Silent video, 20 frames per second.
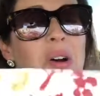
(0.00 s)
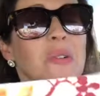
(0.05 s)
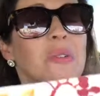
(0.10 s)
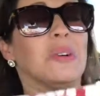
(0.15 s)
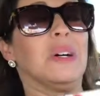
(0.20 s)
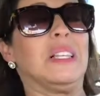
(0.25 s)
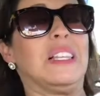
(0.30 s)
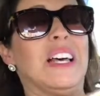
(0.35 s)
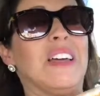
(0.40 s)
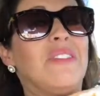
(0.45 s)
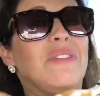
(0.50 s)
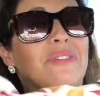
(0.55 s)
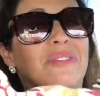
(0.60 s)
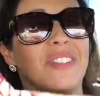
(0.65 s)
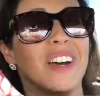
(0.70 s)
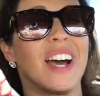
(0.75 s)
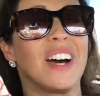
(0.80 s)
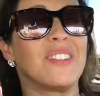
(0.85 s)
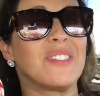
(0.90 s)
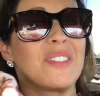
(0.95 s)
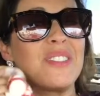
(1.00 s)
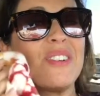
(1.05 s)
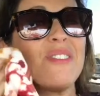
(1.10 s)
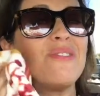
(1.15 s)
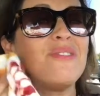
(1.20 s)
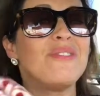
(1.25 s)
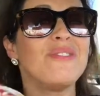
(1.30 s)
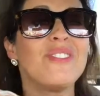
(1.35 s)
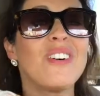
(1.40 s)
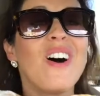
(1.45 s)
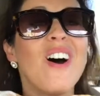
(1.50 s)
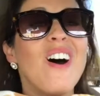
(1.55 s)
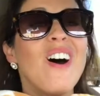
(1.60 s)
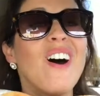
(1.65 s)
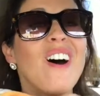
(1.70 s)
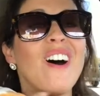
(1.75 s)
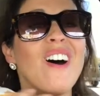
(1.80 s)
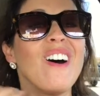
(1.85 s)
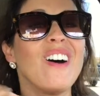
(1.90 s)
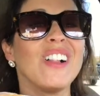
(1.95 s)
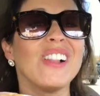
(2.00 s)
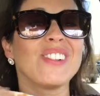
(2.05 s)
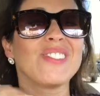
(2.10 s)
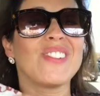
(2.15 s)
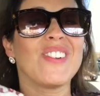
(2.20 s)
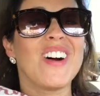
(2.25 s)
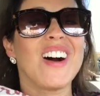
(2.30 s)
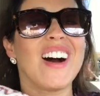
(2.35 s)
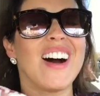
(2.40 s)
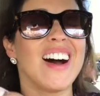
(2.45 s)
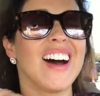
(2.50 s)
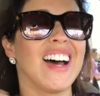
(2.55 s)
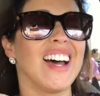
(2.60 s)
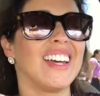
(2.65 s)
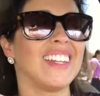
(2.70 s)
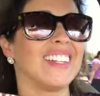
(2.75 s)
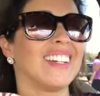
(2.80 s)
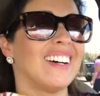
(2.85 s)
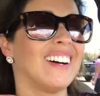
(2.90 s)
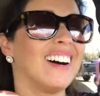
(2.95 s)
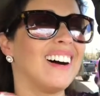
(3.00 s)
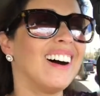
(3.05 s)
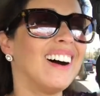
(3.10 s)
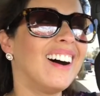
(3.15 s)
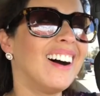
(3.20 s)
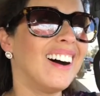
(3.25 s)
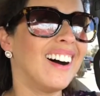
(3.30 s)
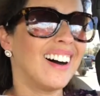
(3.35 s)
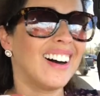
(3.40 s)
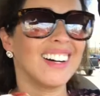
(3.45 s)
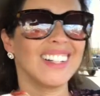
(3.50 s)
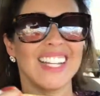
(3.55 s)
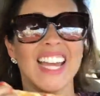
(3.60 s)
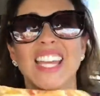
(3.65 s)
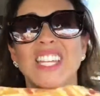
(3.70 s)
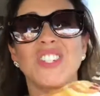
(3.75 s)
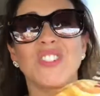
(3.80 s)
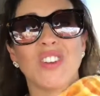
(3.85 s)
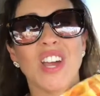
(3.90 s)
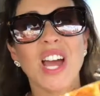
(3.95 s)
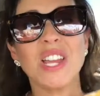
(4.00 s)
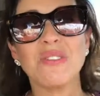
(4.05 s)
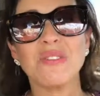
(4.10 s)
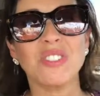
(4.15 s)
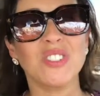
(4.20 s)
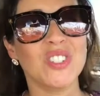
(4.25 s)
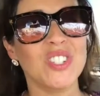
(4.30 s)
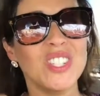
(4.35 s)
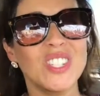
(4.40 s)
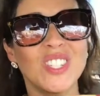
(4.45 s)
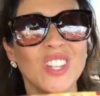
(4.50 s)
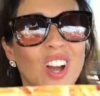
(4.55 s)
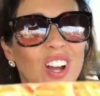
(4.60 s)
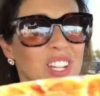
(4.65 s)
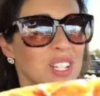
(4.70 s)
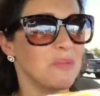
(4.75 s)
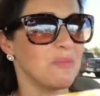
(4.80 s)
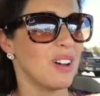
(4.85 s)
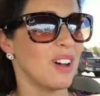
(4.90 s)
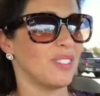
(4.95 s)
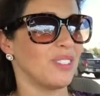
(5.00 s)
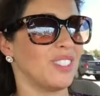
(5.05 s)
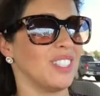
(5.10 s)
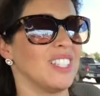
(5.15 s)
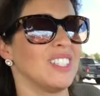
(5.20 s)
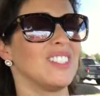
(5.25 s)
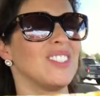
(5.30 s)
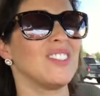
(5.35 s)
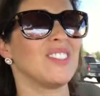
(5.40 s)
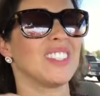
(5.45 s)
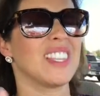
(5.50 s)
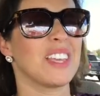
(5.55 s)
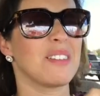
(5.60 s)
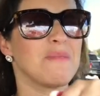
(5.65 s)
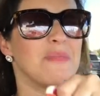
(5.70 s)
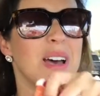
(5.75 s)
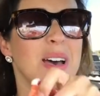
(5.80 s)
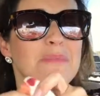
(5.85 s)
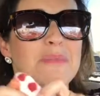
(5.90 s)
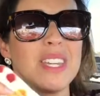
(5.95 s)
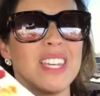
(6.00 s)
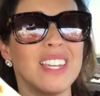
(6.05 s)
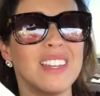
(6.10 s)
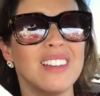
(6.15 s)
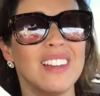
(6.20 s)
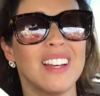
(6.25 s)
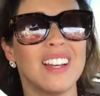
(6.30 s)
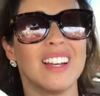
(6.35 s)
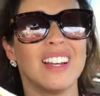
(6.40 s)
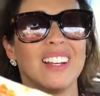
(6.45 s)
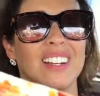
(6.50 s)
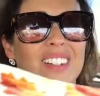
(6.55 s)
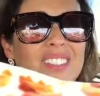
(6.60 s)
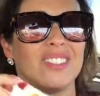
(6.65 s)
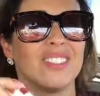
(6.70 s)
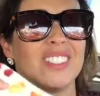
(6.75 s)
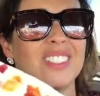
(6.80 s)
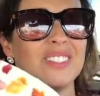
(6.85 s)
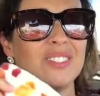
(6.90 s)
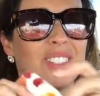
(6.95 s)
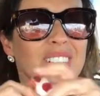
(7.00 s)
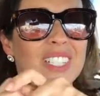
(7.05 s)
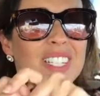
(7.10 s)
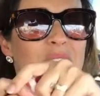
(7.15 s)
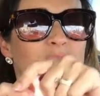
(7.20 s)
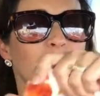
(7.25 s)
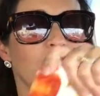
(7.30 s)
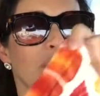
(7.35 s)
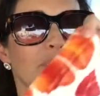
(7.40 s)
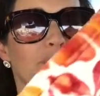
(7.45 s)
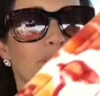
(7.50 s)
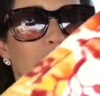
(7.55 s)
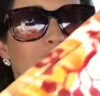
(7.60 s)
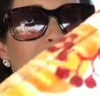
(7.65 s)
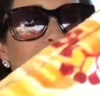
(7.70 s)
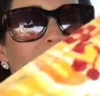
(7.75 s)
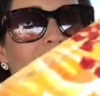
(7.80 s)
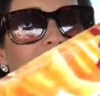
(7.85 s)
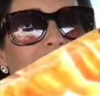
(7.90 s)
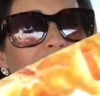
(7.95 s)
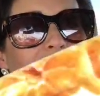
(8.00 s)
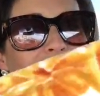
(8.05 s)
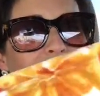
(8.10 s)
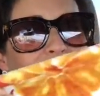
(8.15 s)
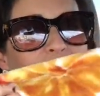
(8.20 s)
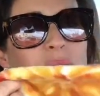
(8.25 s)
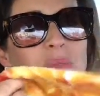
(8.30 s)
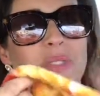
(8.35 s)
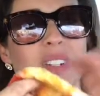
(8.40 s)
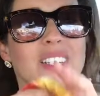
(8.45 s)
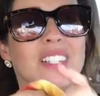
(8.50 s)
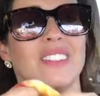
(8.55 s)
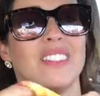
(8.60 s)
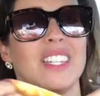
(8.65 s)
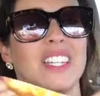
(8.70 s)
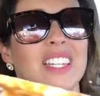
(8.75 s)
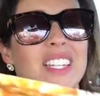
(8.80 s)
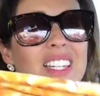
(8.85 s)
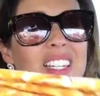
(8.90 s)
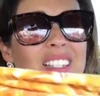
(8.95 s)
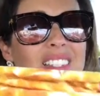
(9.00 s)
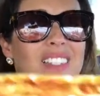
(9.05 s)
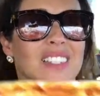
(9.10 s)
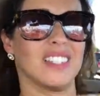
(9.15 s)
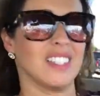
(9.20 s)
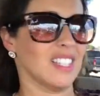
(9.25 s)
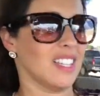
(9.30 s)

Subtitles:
Well, I found the fall one. Ah, Adriana was just talking about this. She was like, Mommy, where can we buy another one of these?